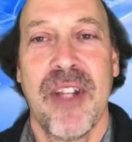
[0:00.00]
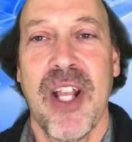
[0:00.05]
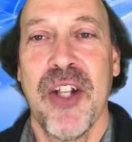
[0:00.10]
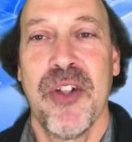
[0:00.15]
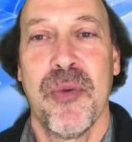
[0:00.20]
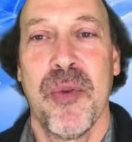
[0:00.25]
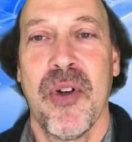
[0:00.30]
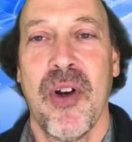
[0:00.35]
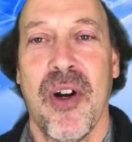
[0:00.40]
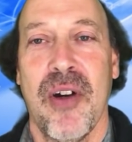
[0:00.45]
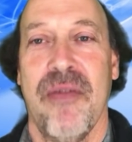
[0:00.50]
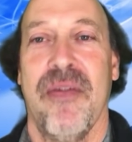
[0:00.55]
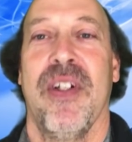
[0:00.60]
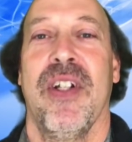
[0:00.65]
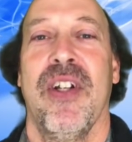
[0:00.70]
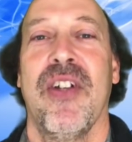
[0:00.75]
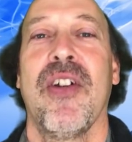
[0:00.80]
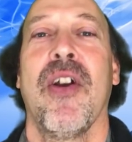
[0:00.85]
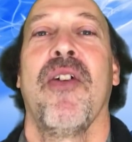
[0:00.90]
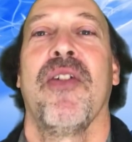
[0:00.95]
That's what
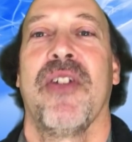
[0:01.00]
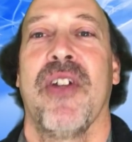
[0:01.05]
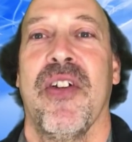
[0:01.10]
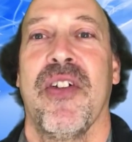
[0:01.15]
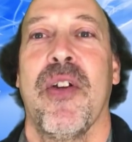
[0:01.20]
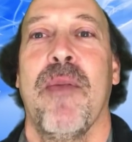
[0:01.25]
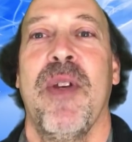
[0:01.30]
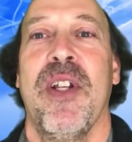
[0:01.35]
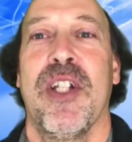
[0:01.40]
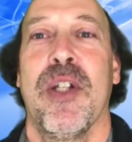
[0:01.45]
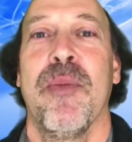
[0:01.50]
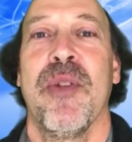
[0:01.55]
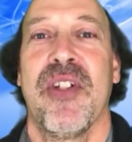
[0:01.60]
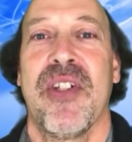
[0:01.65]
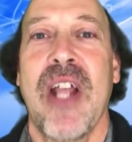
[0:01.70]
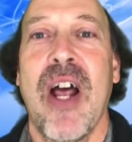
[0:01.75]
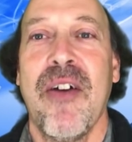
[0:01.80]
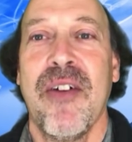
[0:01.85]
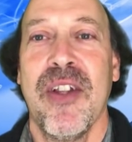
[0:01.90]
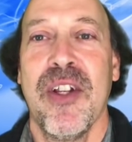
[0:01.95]
RV shows us. I mean, some
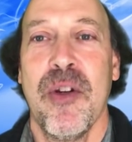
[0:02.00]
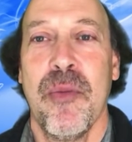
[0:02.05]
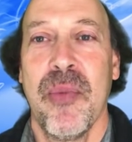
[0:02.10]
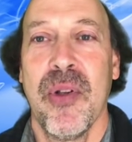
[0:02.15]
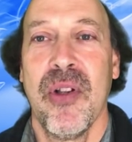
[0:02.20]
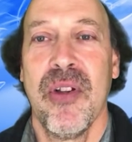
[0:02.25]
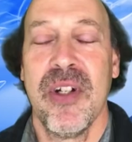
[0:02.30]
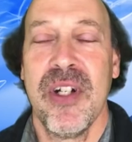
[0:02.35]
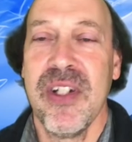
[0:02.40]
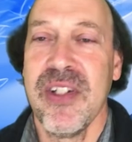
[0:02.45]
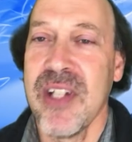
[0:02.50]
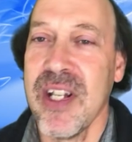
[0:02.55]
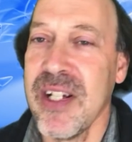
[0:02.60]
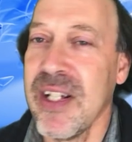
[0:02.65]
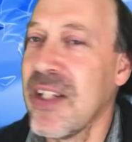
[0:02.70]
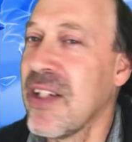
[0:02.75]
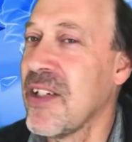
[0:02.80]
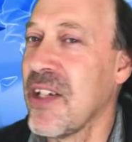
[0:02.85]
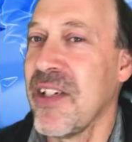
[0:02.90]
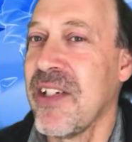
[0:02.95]
astounding abilities. And
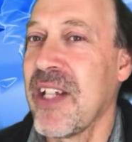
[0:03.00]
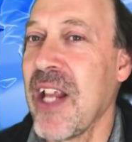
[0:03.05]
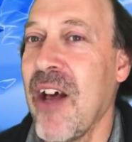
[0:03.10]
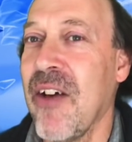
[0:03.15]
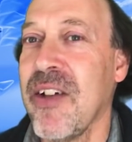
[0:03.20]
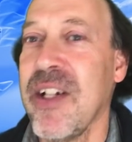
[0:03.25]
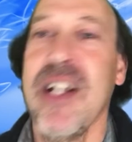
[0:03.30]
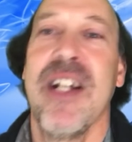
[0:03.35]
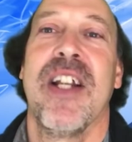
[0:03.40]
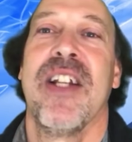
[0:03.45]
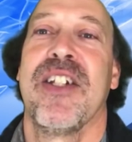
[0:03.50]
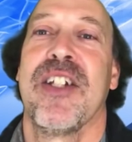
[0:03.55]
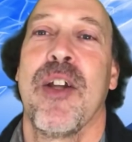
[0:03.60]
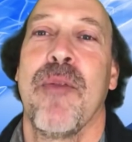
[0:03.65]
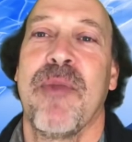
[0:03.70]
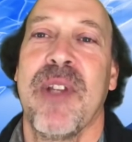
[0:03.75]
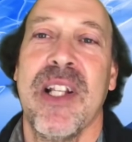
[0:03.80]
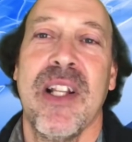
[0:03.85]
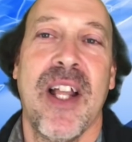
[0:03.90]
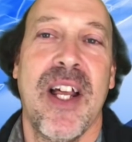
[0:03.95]
it's as astounding as
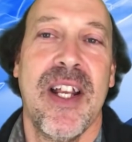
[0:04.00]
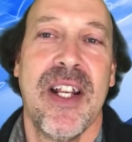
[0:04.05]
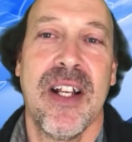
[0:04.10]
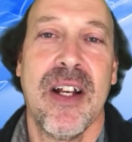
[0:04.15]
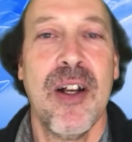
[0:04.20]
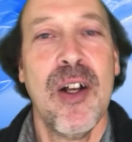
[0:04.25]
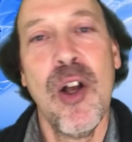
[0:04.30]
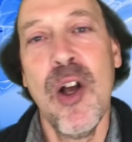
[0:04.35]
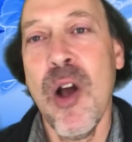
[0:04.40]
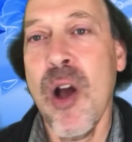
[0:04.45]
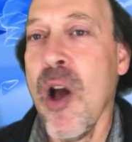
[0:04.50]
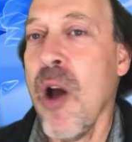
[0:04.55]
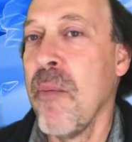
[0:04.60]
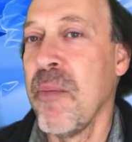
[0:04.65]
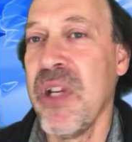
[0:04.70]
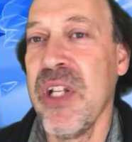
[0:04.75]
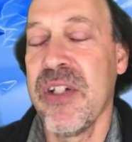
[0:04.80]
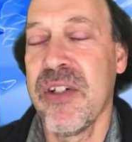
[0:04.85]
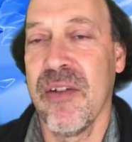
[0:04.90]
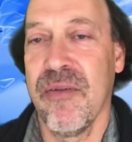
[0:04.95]
something like a
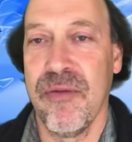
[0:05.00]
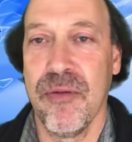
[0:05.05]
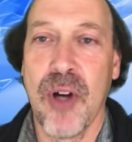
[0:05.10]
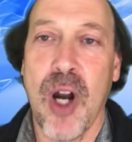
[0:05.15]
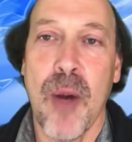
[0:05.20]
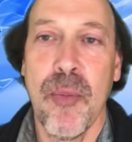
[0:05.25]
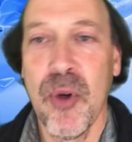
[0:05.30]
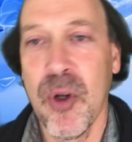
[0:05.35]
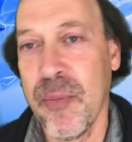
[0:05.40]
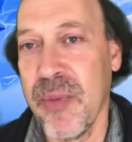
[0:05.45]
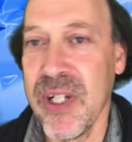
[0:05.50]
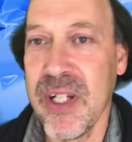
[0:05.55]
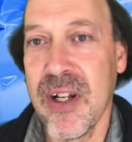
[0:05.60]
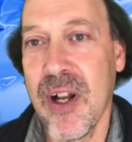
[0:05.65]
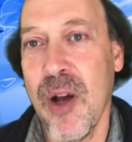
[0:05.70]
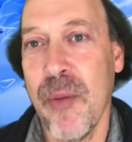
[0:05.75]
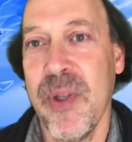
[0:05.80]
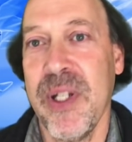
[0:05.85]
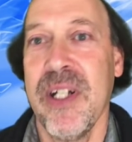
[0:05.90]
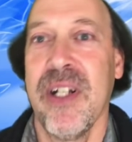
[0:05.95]
piece of rubber
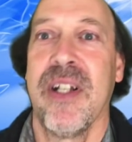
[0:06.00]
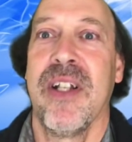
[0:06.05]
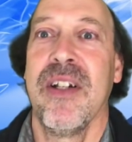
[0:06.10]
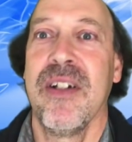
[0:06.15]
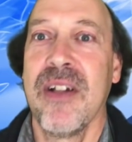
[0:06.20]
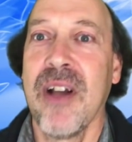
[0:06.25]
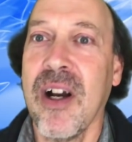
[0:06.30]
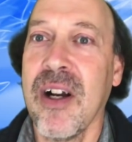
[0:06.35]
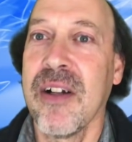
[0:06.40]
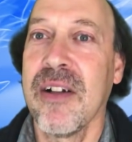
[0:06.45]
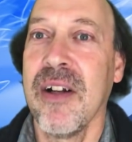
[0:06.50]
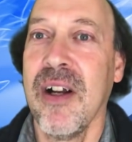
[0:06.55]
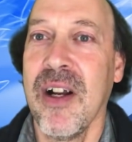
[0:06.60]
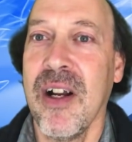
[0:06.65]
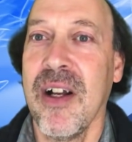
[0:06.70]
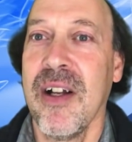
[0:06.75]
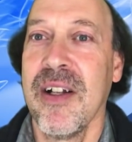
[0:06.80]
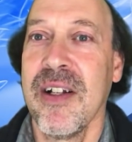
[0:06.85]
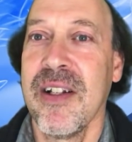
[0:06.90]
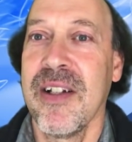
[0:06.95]
becoming a
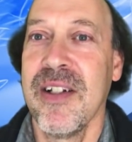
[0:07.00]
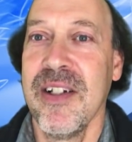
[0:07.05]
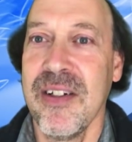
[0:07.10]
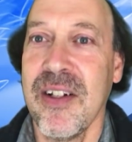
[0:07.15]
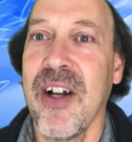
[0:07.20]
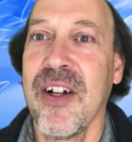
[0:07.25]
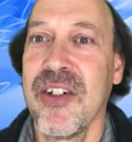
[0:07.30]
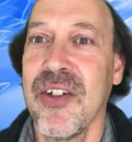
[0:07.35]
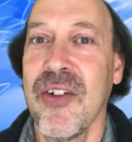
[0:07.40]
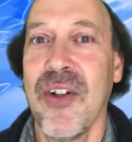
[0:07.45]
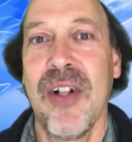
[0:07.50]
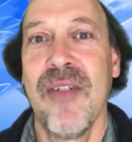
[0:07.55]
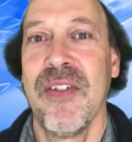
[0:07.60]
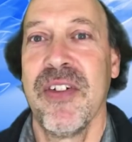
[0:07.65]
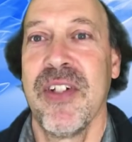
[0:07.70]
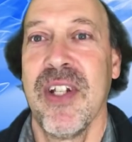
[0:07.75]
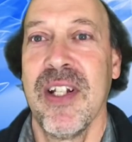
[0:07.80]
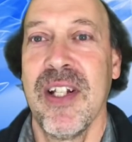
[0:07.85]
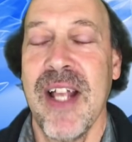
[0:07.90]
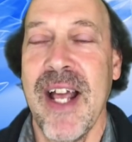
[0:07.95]
conductor all of a
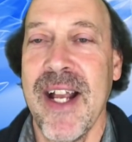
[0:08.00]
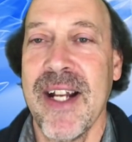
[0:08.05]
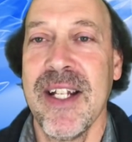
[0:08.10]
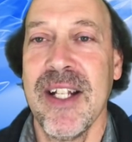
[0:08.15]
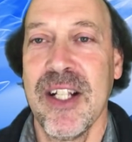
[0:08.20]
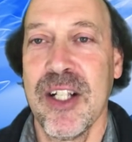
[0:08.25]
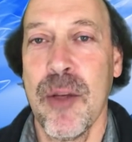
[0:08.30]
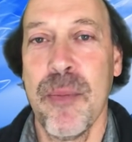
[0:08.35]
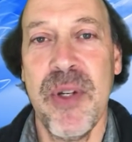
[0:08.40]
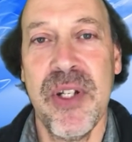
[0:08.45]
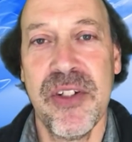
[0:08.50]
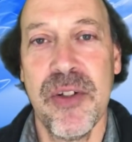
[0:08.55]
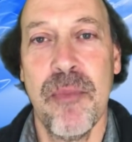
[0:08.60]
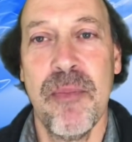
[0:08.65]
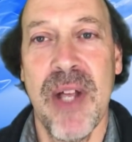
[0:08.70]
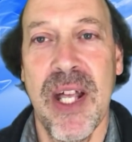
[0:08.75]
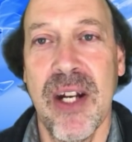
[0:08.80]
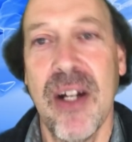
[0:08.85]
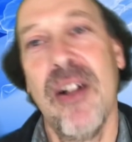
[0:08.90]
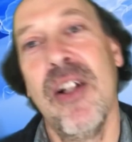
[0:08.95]
sudden, acting like a piece of
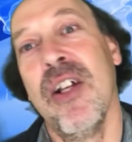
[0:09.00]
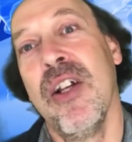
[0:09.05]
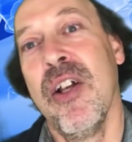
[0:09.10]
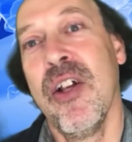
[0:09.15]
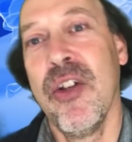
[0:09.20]
metal.